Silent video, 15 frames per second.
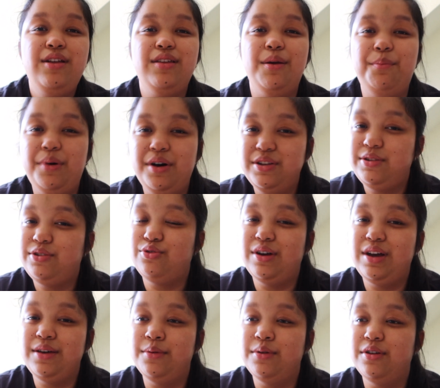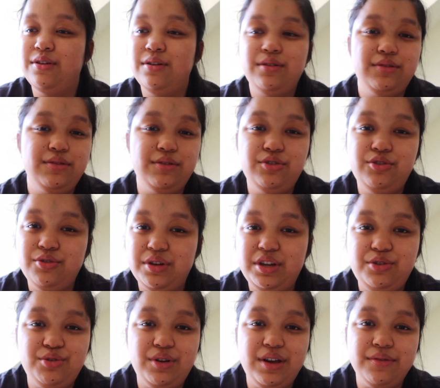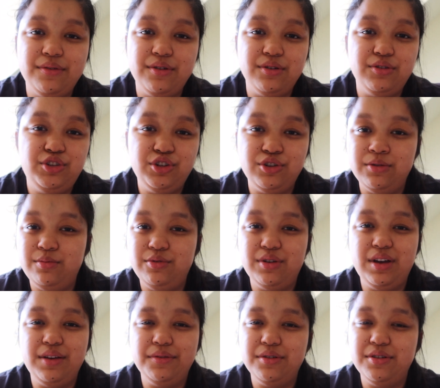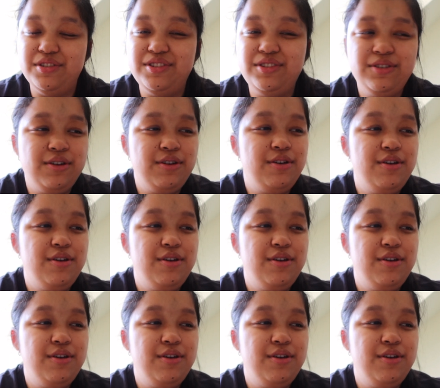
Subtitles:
the bus driver, train driver, tube drivers,